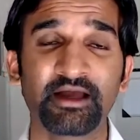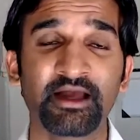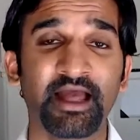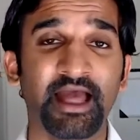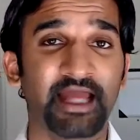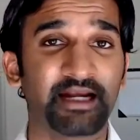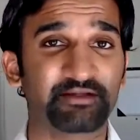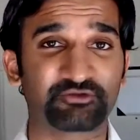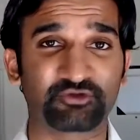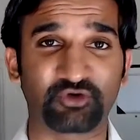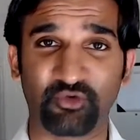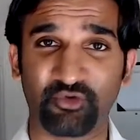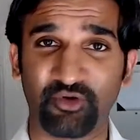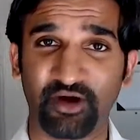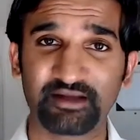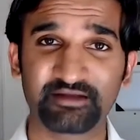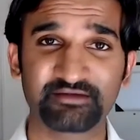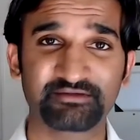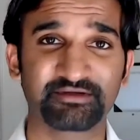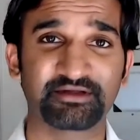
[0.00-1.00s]
And it's
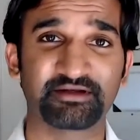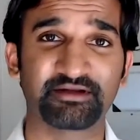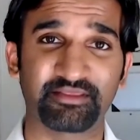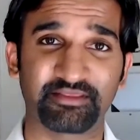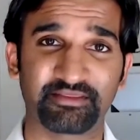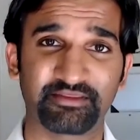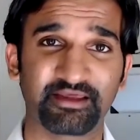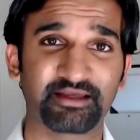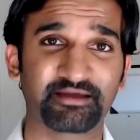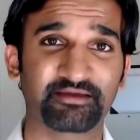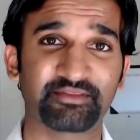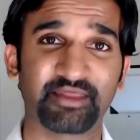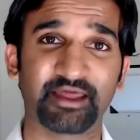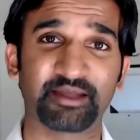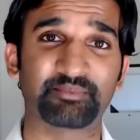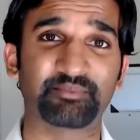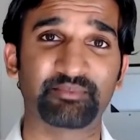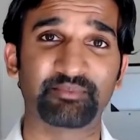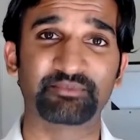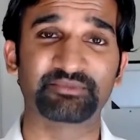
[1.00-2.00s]
crazy to think
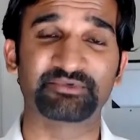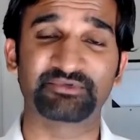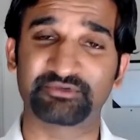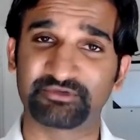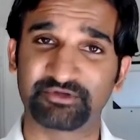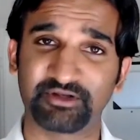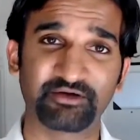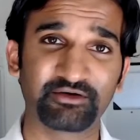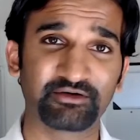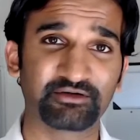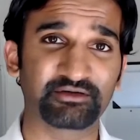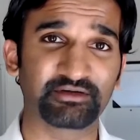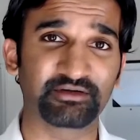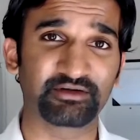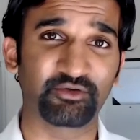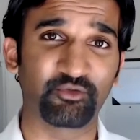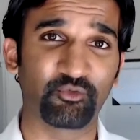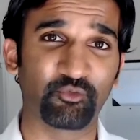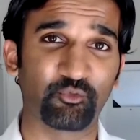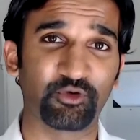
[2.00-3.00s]
that still,
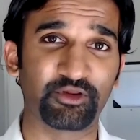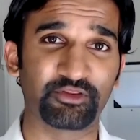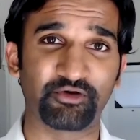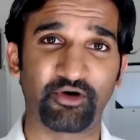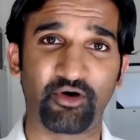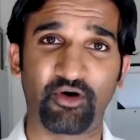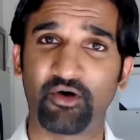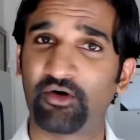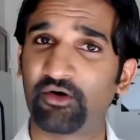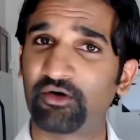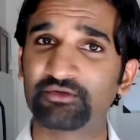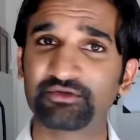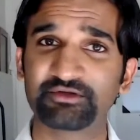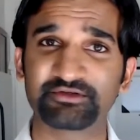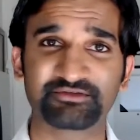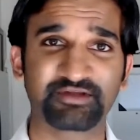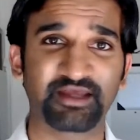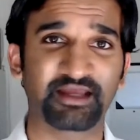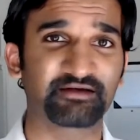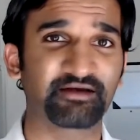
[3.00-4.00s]
with all
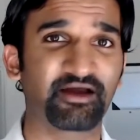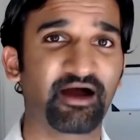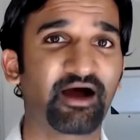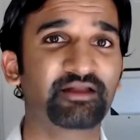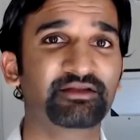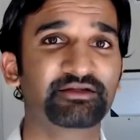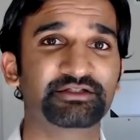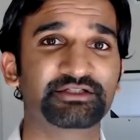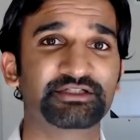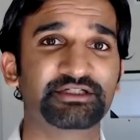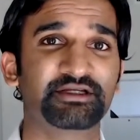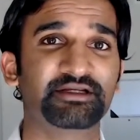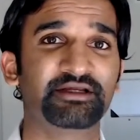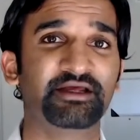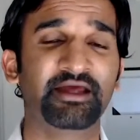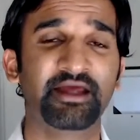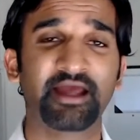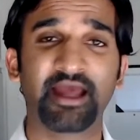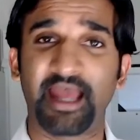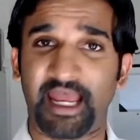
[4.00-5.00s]
this technology
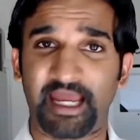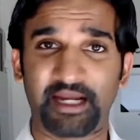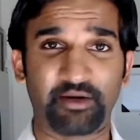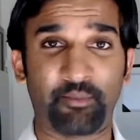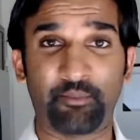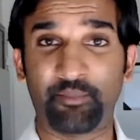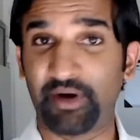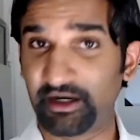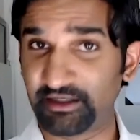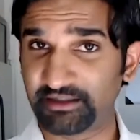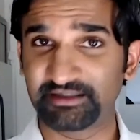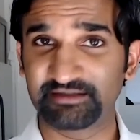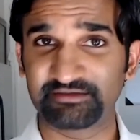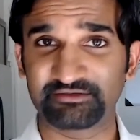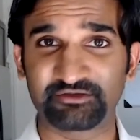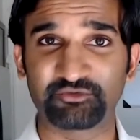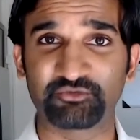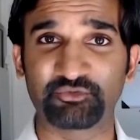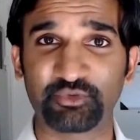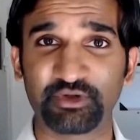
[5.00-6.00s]
and
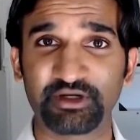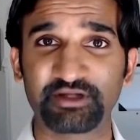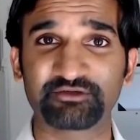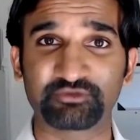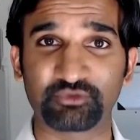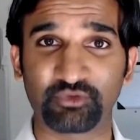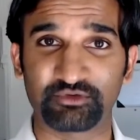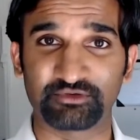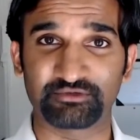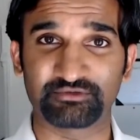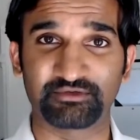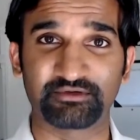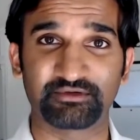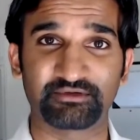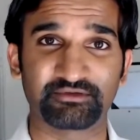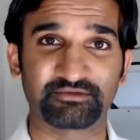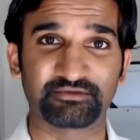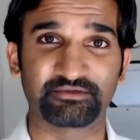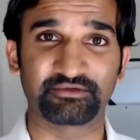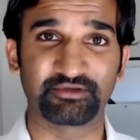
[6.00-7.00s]
abundance of
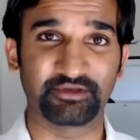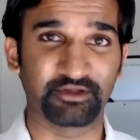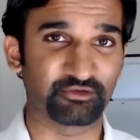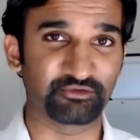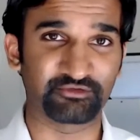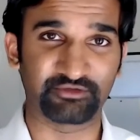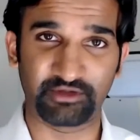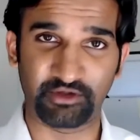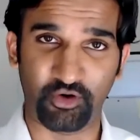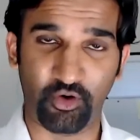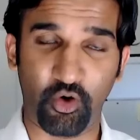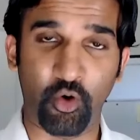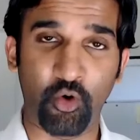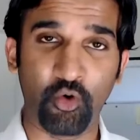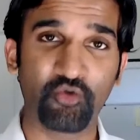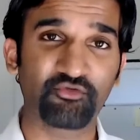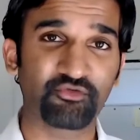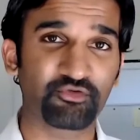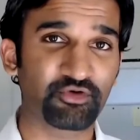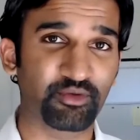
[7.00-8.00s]
resources, there's an
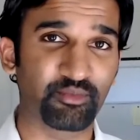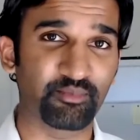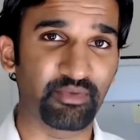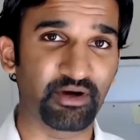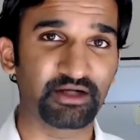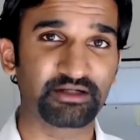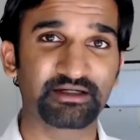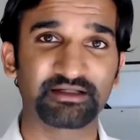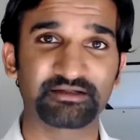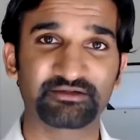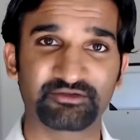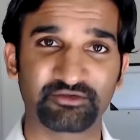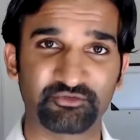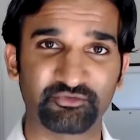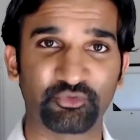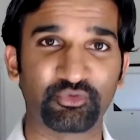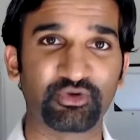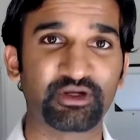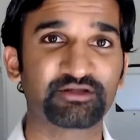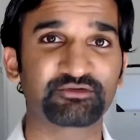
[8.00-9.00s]
overabundance
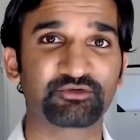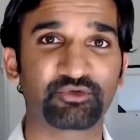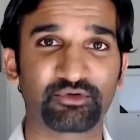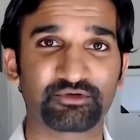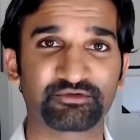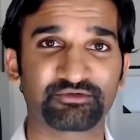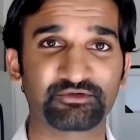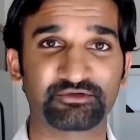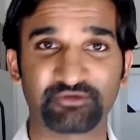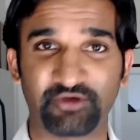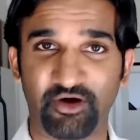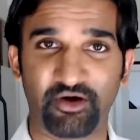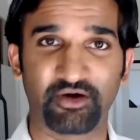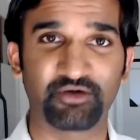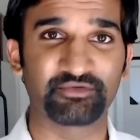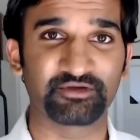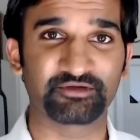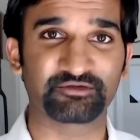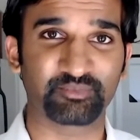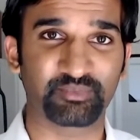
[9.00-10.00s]
of resources
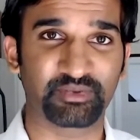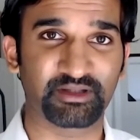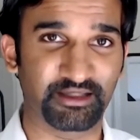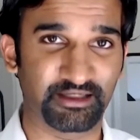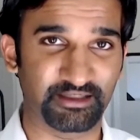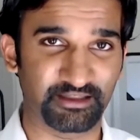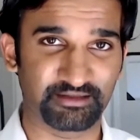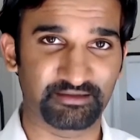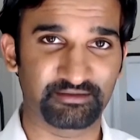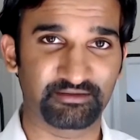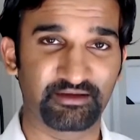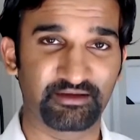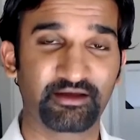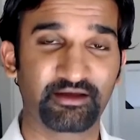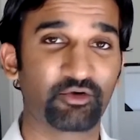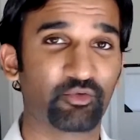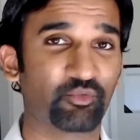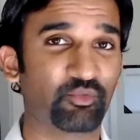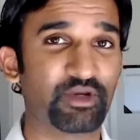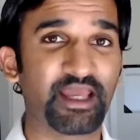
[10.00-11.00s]
on this planet.
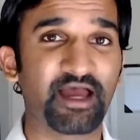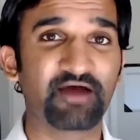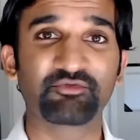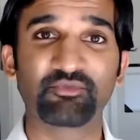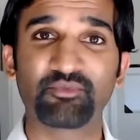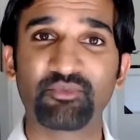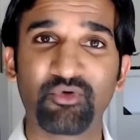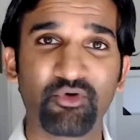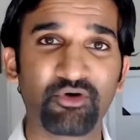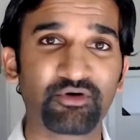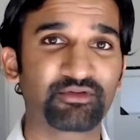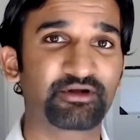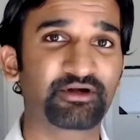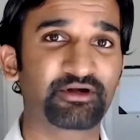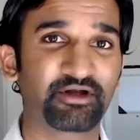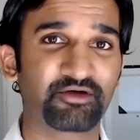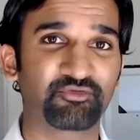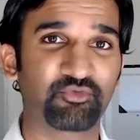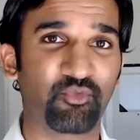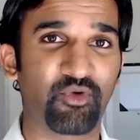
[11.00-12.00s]
We have more than
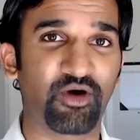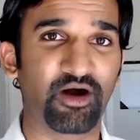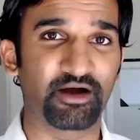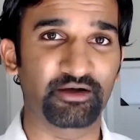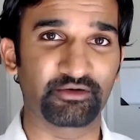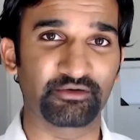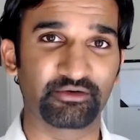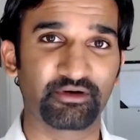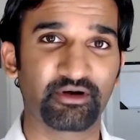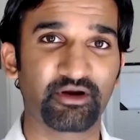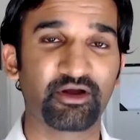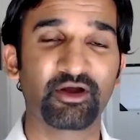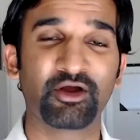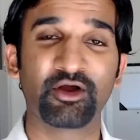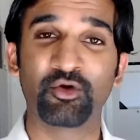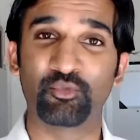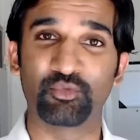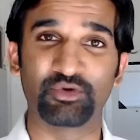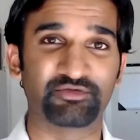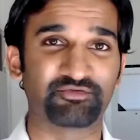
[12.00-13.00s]
enough water.
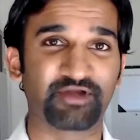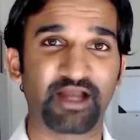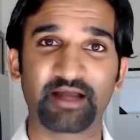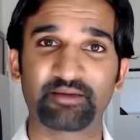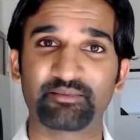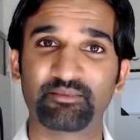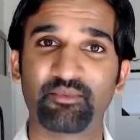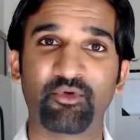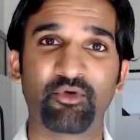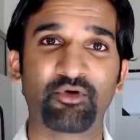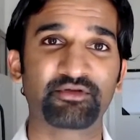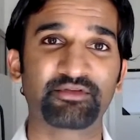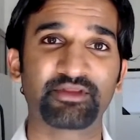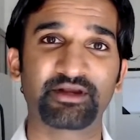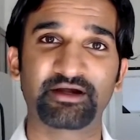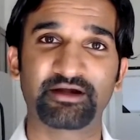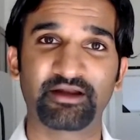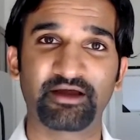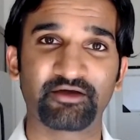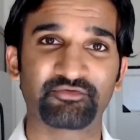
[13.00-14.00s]
We've got more than
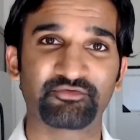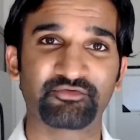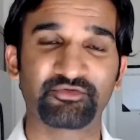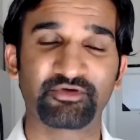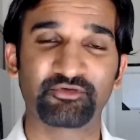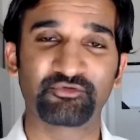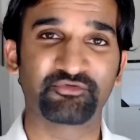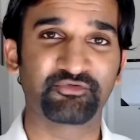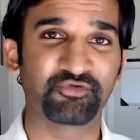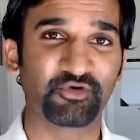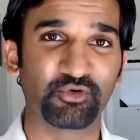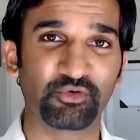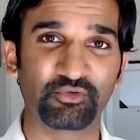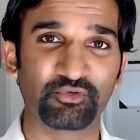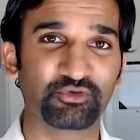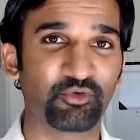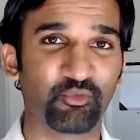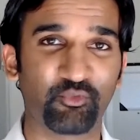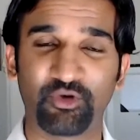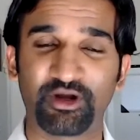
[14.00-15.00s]
enough
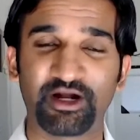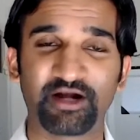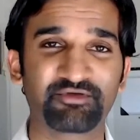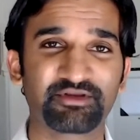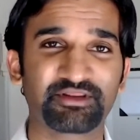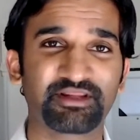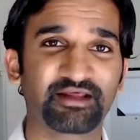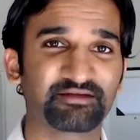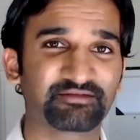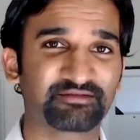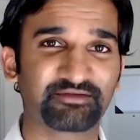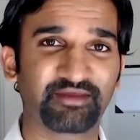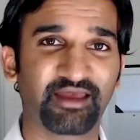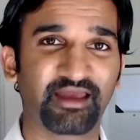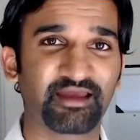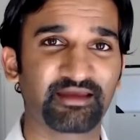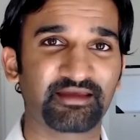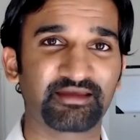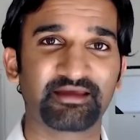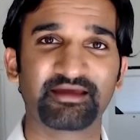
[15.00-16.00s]
food. Whatever they
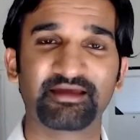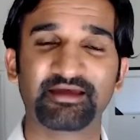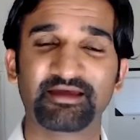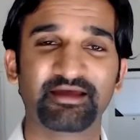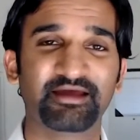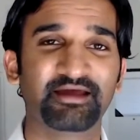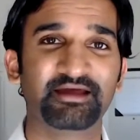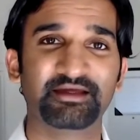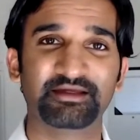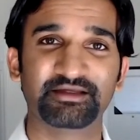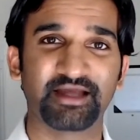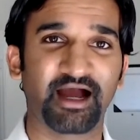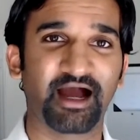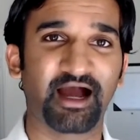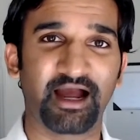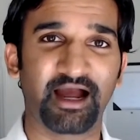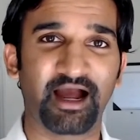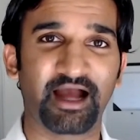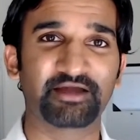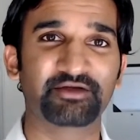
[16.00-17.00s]
say,
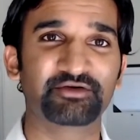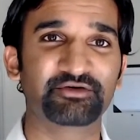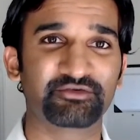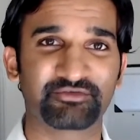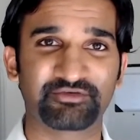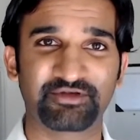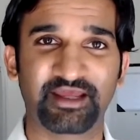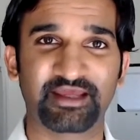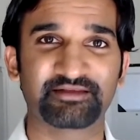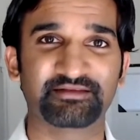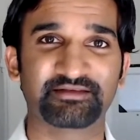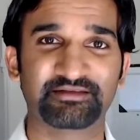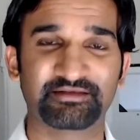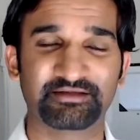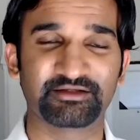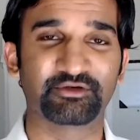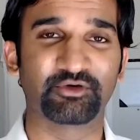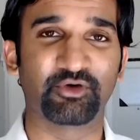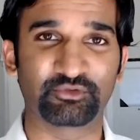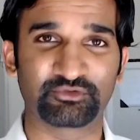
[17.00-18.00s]
I understand,
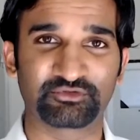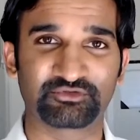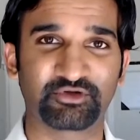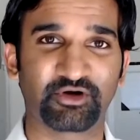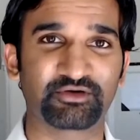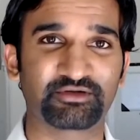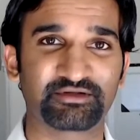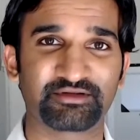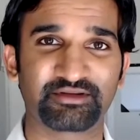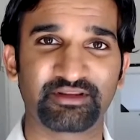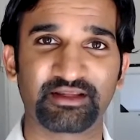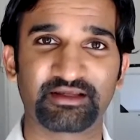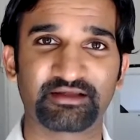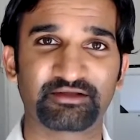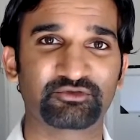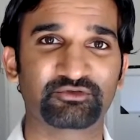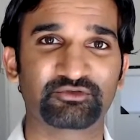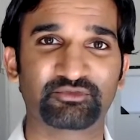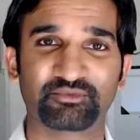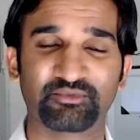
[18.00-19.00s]
you know, certain
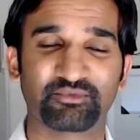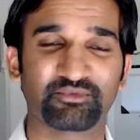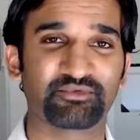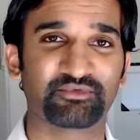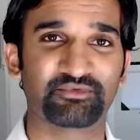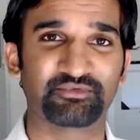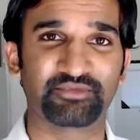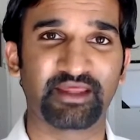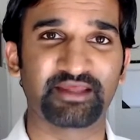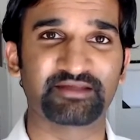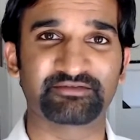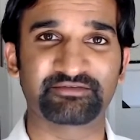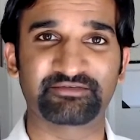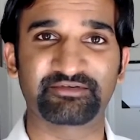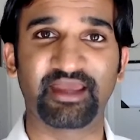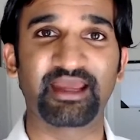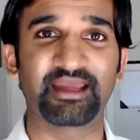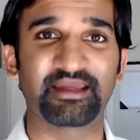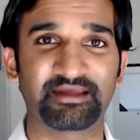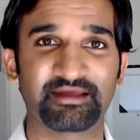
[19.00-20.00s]
things they
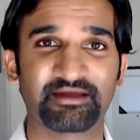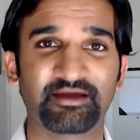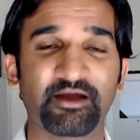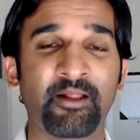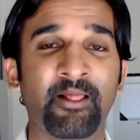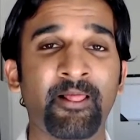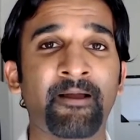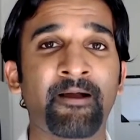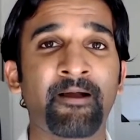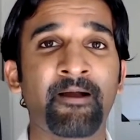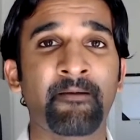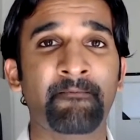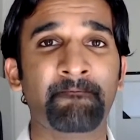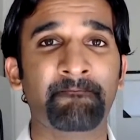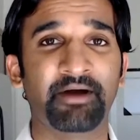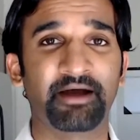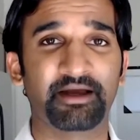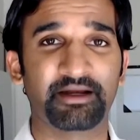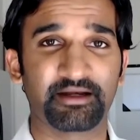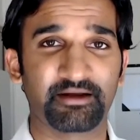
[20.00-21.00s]
say,
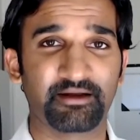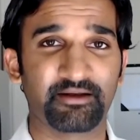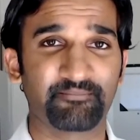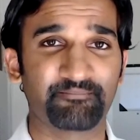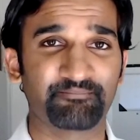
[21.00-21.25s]
but